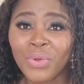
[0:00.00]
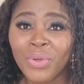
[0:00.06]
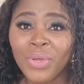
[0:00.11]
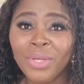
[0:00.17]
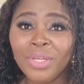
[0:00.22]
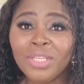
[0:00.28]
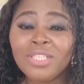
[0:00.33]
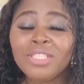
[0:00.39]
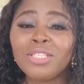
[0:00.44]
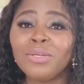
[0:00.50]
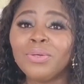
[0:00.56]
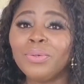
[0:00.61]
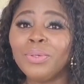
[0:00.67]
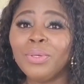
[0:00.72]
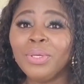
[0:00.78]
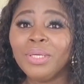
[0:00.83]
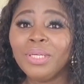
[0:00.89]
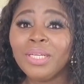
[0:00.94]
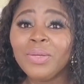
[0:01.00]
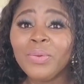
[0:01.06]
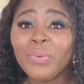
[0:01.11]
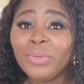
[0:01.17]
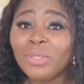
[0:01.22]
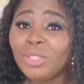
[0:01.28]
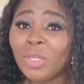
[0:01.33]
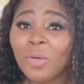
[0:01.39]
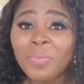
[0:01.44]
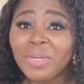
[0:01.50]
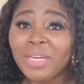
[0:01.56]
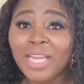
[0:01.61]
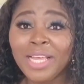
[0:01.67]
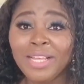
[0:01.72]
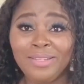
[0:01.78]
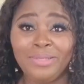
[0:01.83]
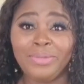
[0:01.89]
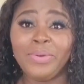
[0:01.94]
So don't be in a
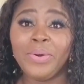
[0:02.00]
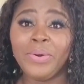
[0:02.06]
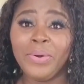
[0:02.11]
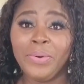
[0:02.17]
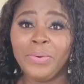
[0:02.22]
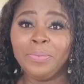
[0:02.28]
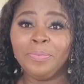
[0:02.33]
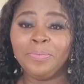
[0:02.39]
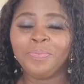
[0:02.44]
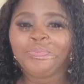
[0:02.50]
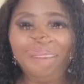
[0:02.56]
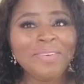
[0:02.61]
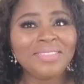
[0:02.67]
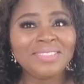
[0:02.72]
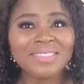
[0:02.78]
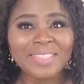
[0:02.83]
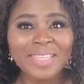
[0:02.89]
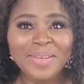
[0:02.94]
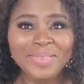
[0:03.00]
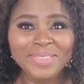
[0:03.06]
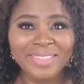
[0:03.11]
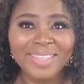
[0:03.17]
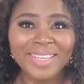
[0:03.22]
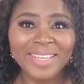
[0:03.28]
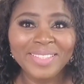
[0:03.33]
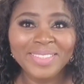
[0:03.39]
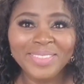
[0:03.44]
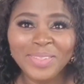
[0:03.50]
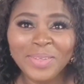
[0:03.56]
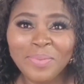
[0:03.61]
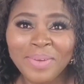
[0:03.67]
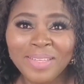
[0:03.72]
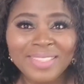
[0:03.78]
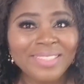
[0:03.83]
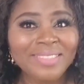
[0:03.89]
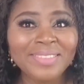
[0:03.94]
haste to go home. Now is the time to get your
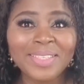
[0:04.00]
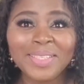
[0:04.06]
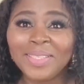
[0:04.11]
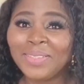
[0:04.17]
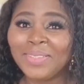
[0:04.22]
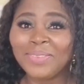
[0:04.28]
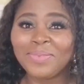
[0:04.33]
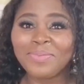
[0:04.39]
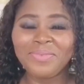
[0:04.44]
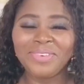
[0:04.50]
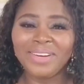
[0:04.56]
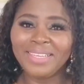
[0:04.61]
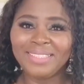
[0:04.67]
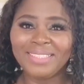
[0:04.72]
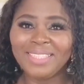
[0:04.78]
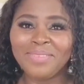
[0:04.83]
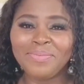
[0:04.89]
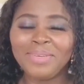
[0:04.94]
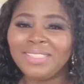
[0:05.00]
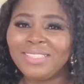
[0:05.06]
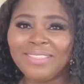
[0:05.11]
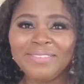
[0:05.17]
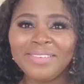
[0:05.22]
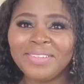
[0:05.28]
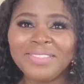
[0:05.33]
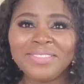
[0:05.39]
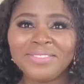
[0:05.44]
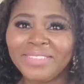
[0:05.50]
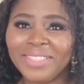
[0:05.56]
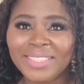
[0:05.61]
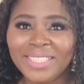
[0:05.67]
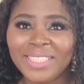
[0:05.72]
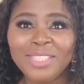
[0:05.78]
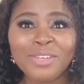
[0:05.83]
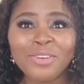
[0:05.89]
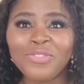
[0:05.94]
materials ready,
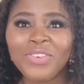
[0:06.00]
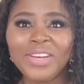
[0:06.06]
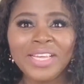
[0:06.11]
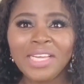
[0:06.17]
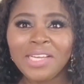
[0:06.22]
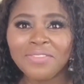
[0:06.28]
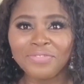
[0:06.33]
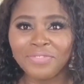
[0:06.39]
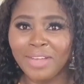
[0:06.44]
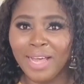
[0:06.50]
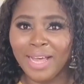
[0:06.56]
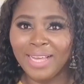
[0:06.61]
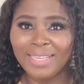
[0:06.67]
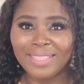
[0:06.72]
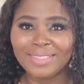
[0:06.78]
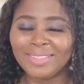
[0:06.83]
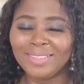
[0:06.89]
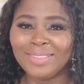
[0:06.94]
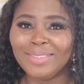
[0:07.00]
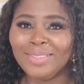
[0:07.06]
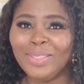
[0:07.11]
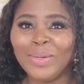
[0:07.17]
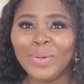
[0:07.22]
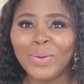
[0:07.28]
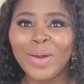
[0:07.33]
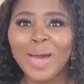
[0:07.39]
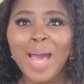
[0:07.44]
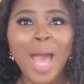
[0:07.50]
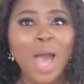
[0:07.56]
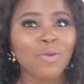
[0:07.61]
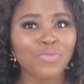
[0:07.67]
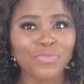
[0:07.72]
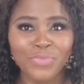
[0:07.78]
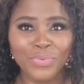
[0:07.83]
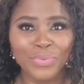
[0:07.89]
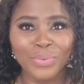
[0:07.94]
your Pflegefragen, your
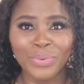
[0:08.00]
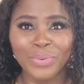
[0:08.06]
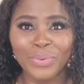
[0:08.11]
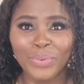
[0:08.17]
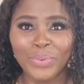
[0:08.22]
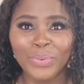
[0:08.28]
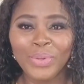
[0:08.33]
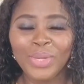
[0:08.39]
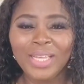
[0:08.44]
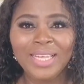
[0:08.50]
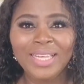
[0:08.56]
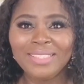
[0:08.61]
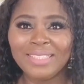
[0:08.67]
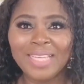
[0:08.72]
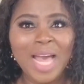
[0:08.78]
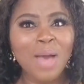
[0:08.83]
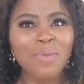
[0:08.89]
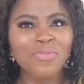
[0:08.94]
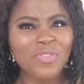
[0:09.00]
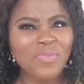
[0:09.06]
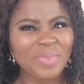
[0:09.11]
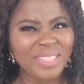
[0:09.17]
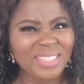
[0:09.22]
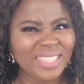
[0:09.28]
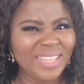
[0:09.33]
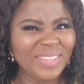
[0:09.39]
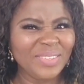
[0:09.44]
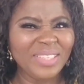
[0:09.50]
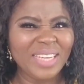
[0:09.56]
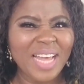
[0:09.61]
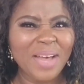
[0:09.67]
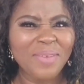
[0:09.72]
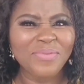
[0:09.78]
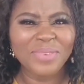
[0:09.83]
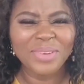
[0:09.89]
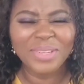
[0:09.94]
Apfel, is the Apfel meter or the Apfel?